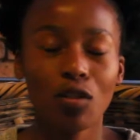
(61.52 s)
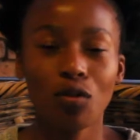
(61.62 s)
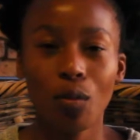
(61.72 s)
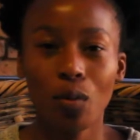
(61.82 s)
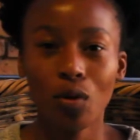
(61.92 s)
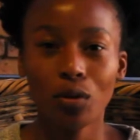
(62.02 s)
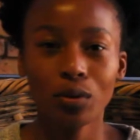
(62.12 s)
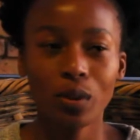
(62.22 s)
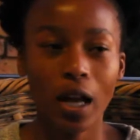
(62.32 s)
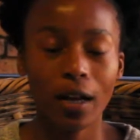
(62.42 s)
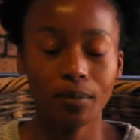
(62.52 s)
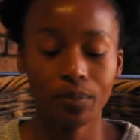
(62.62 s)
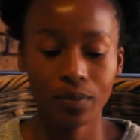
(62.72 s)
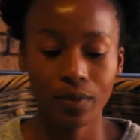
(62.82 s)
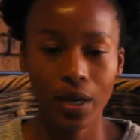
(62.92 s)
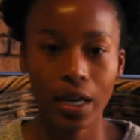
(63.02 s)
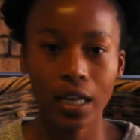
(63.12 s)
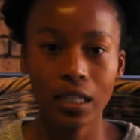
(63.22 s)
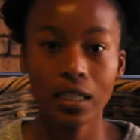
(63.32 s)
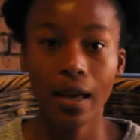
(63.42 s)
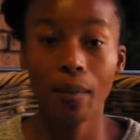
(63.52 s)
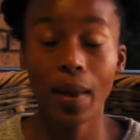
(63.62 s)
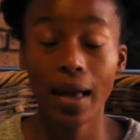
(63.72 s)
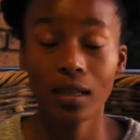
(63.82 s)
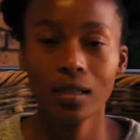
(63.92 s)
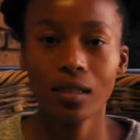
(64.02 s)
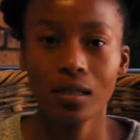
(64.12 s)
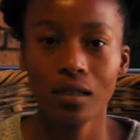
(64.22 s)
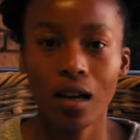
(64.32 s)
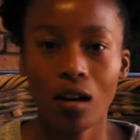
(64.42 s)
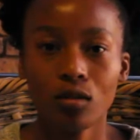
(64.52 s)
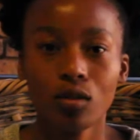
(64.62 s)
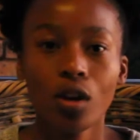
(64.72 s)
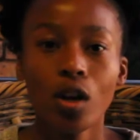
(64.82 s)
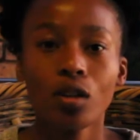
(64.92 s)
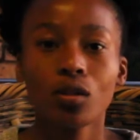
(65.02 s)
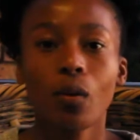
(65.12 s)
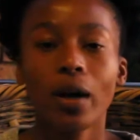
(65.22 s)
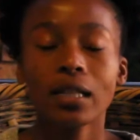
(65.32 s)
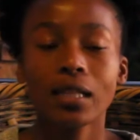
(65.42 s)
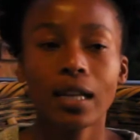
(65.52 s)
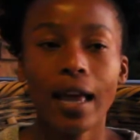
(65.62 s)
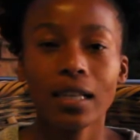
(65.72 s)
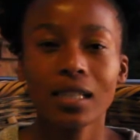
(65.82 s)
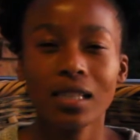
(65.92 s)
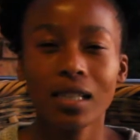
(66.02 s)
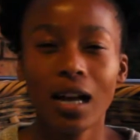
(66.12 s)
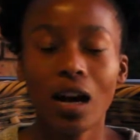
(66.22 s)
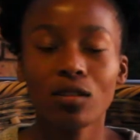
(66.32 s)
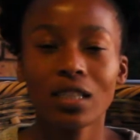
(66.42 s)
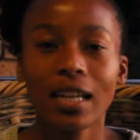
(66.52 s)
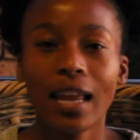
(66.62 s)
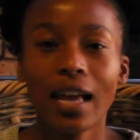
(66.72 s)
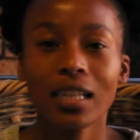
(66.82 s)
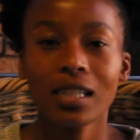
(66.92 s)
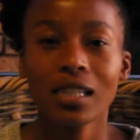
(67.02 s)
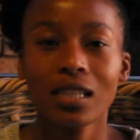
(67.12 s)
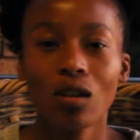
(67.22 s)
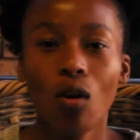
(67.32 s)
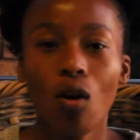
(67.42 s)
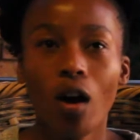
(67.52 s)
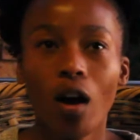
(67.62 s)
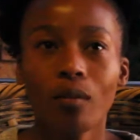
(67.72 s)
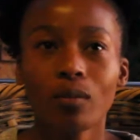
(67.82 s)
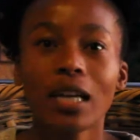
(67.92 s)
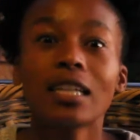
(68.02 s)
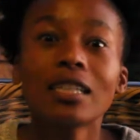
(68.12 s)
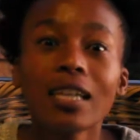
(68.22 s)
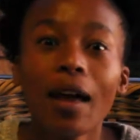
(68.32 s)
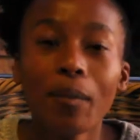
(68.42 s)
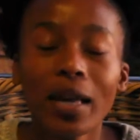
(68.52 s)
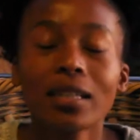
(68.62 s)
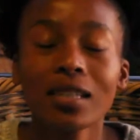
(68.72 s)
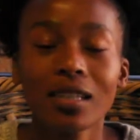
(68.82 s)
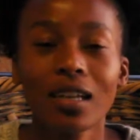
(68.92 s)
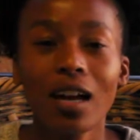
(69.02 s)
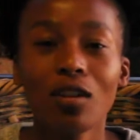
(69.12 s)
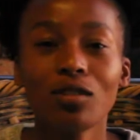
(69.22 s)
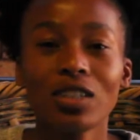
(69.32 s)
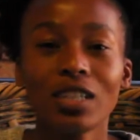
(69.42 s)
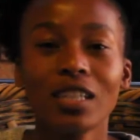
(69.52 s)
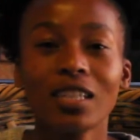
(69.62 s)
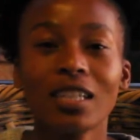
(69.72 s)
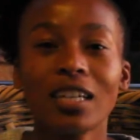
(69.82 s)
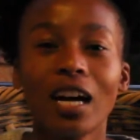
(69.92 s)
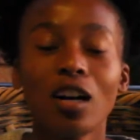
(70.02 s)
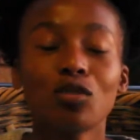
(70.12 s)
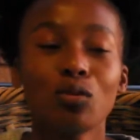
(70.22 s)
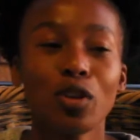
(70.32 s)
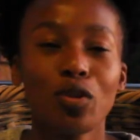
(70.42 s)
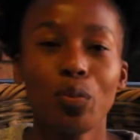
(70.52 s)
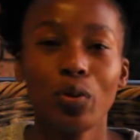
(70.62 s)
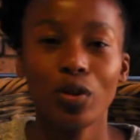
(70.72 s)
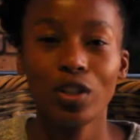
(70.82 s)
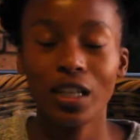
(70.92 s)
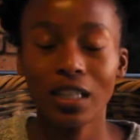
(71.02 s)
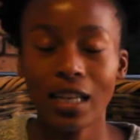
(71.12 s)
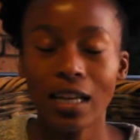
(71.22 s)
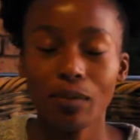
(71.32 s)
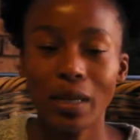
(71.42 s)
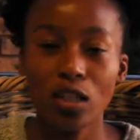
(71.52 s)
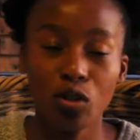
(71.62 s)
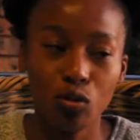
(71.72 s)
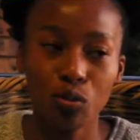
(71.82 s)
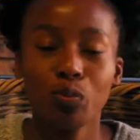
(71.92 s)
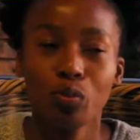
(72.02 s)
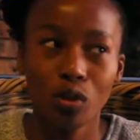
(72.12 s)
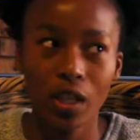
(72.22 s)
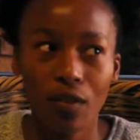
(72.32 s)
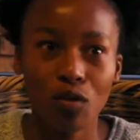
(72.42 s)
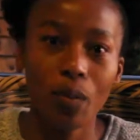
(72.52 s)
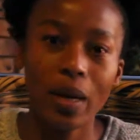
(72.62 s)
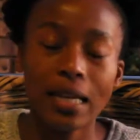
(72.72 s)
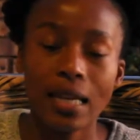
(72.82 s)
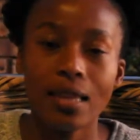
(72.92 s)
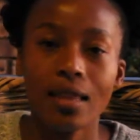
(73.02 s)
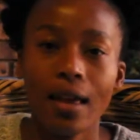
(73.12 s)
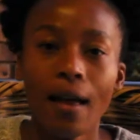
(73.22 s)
normal anytime access account. So what is an access account? An access anytime access account is an account where you put aside money, you save your money in there,